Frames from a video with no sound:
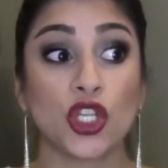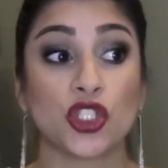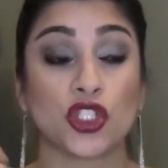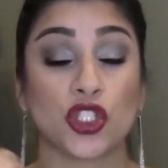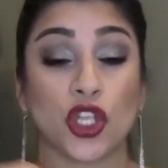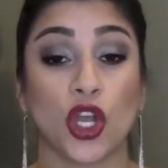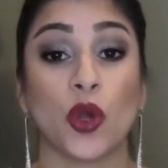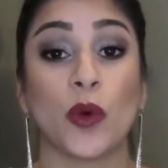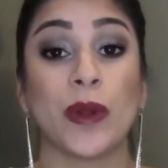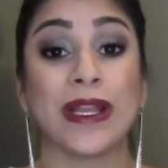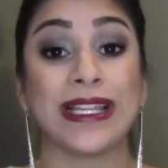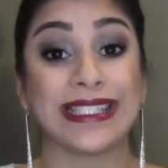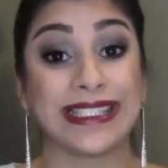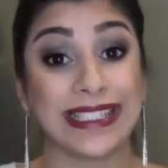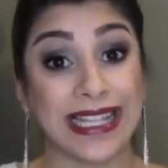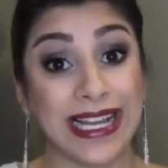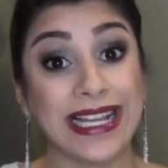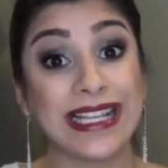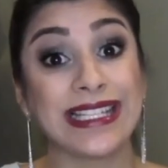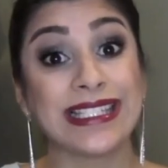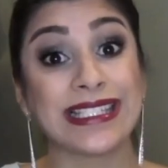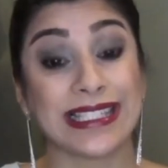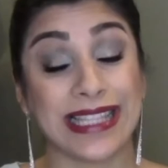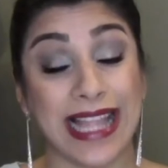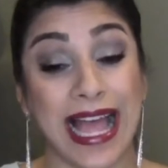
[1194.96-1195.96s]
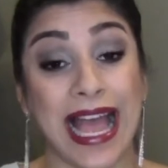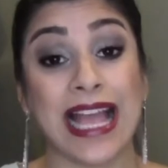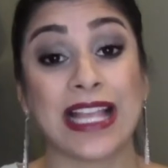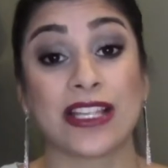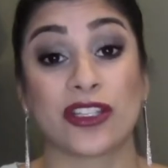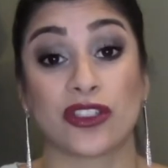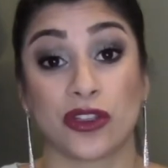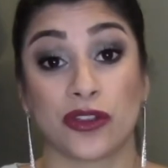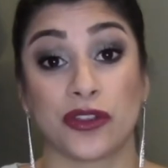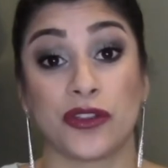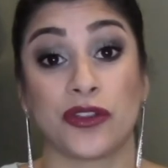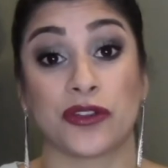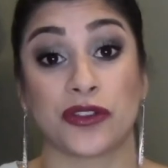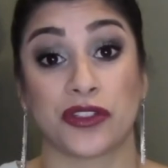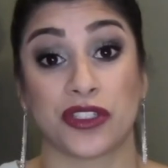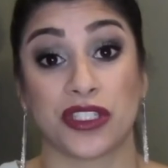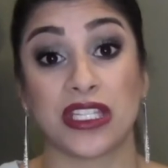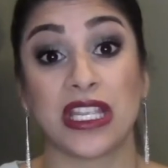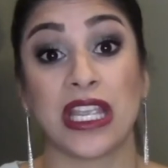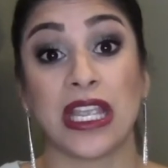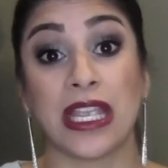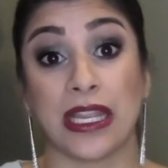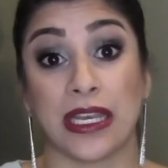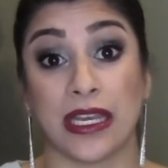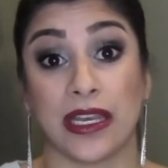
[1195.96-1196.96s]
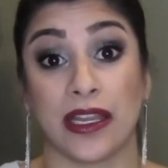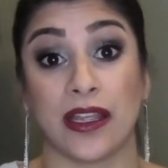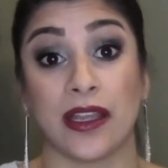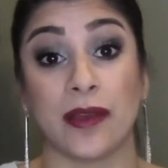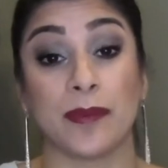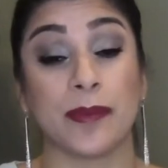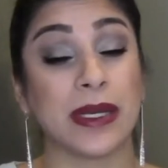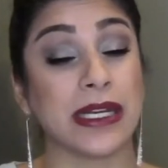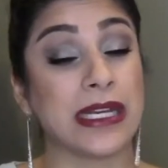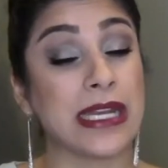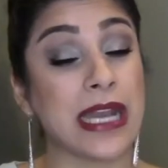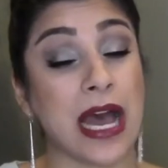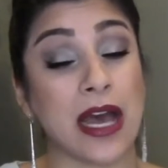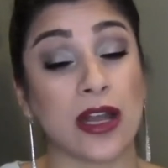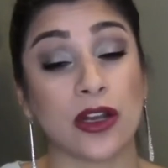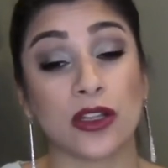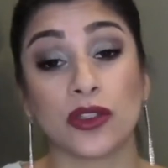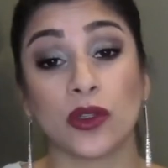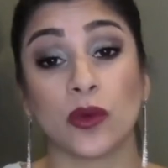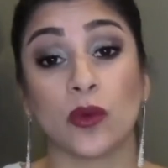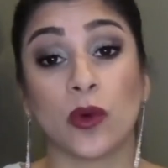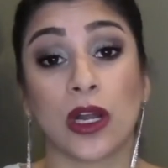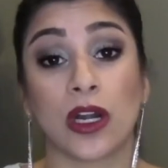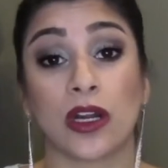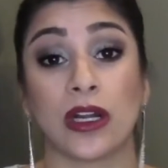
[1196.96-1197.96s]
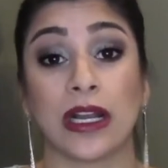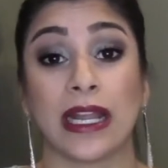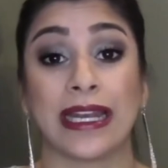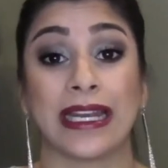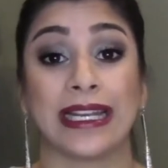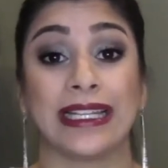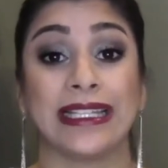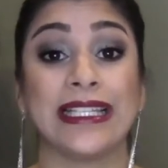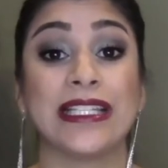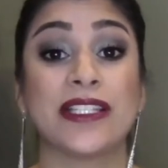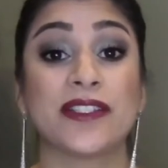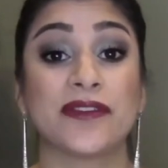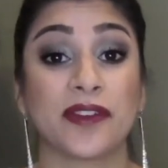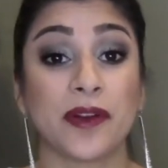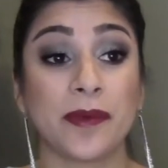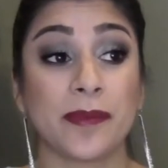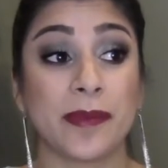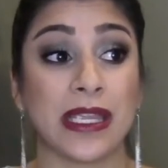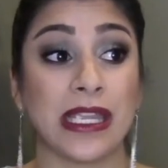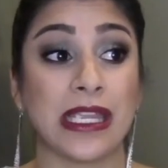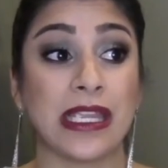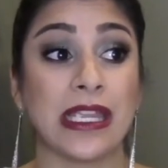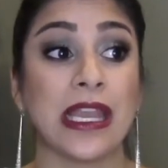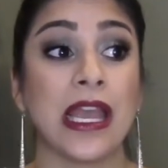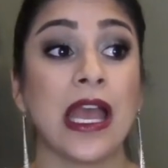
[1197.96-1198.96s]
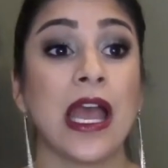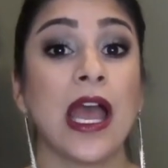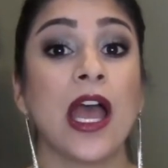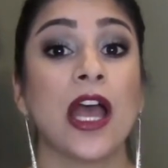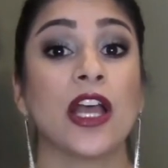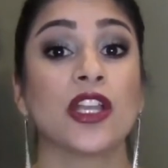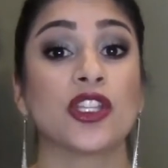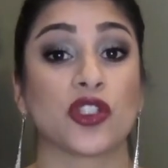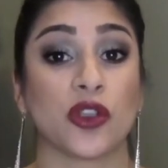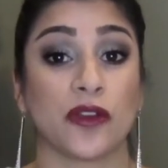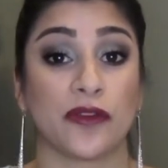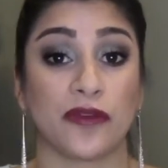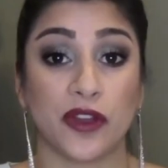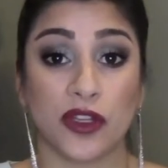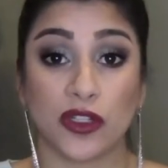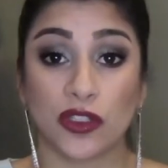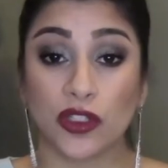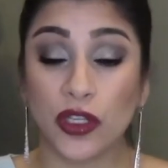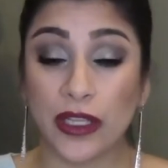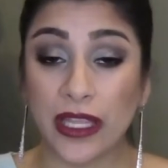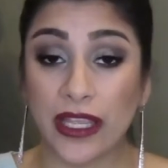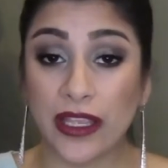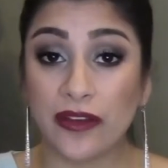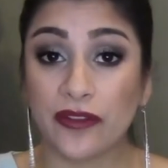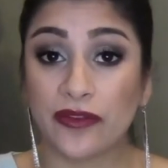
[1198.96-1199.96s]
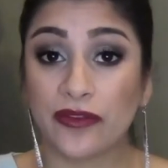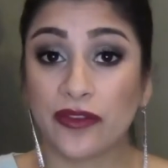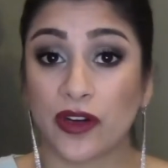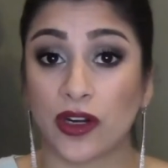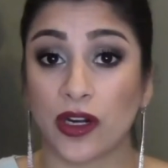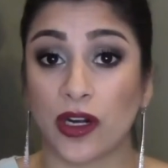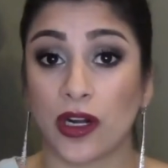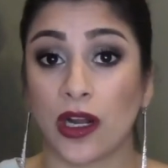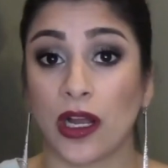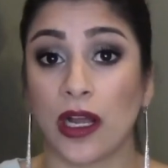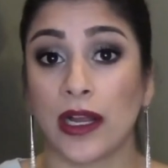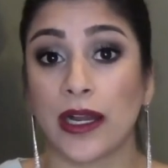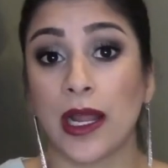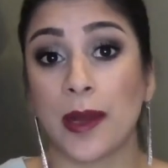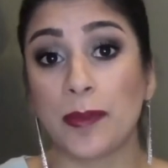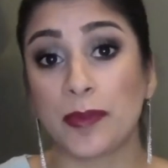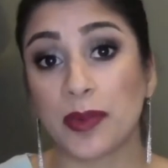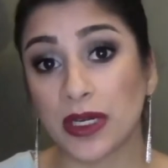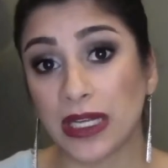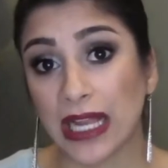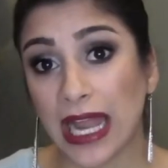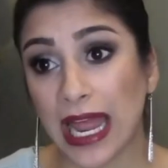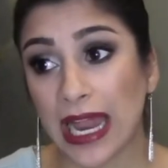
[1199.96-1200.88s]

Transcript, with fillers: So it does last on your skin, but not on the waterline, at least for me. So if you're looking for an upper